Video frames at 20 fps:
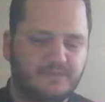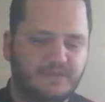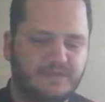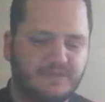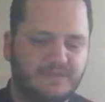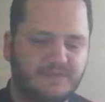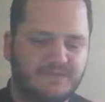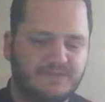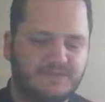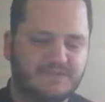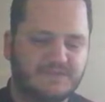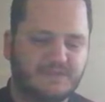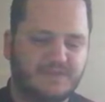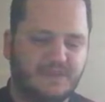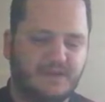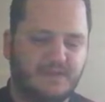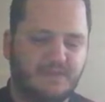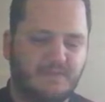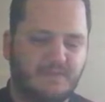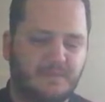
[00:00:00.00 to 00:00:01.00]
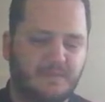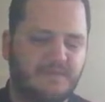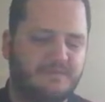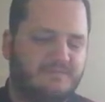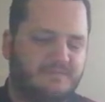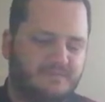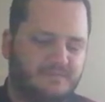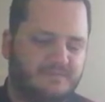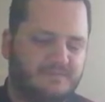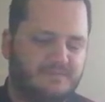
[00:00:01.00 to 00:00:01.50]
it is. I
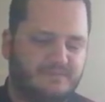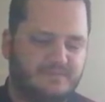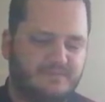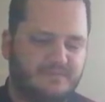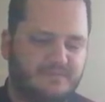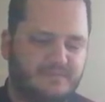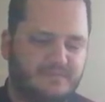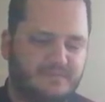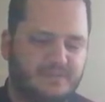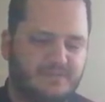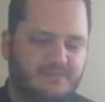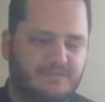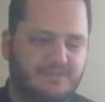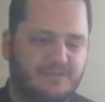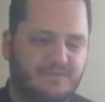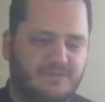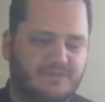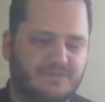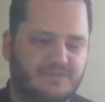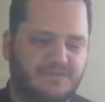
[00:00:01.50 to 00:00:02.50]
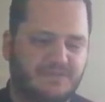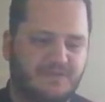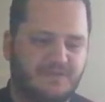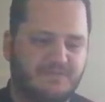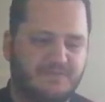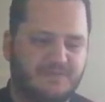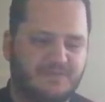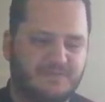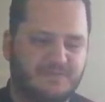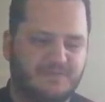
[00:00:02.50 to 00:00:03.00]
mean, even though this
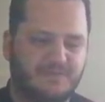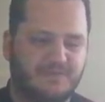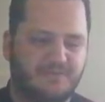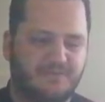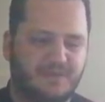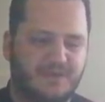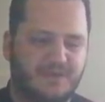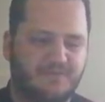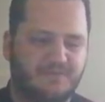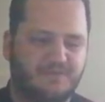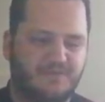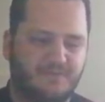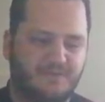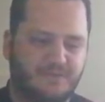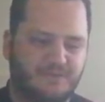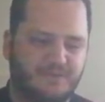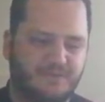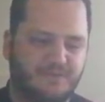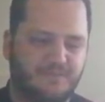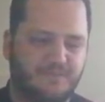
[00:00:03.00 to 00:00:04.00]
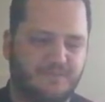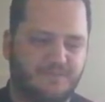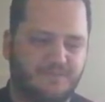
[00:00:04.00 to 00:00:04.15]
film has been around for